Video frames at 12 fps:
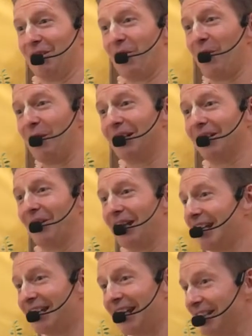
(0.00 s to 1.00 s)
growing and
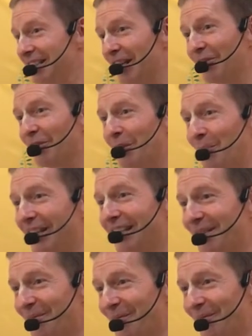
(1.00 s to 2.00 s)
I can never repay him.